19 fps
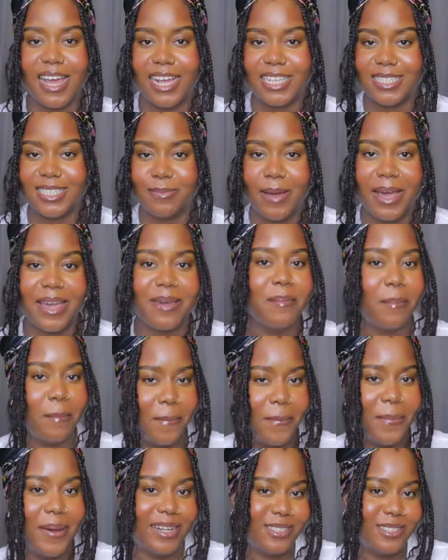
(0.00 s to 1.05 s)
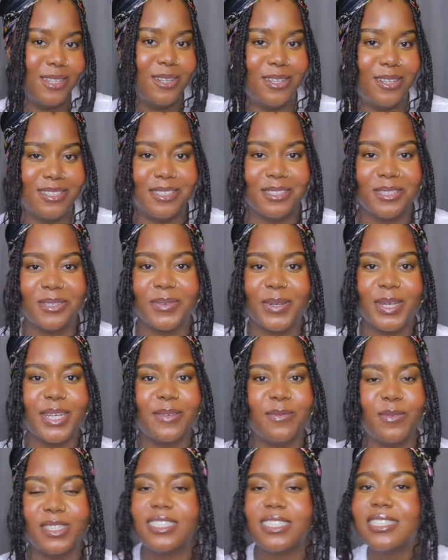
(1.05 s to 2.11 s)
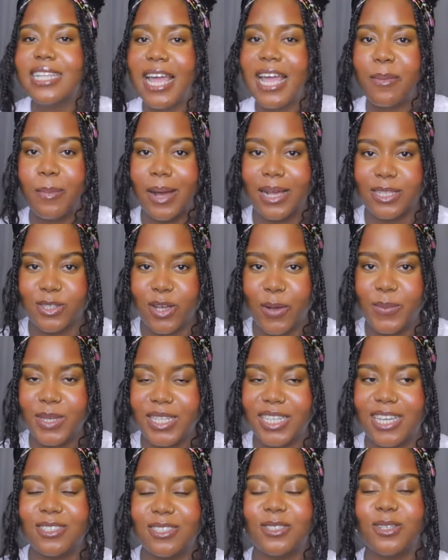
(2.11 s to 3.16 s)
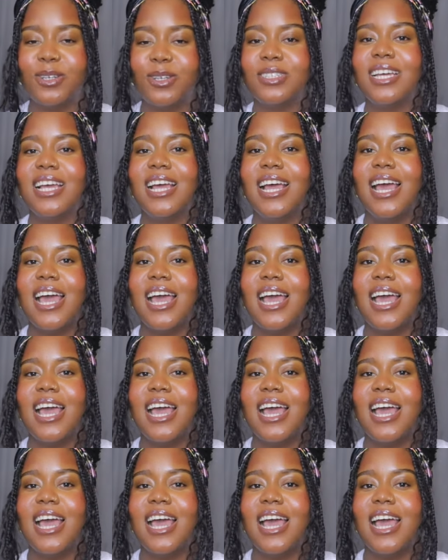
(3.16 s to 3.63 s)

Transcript: as my bachelor degree, which is like mass communication,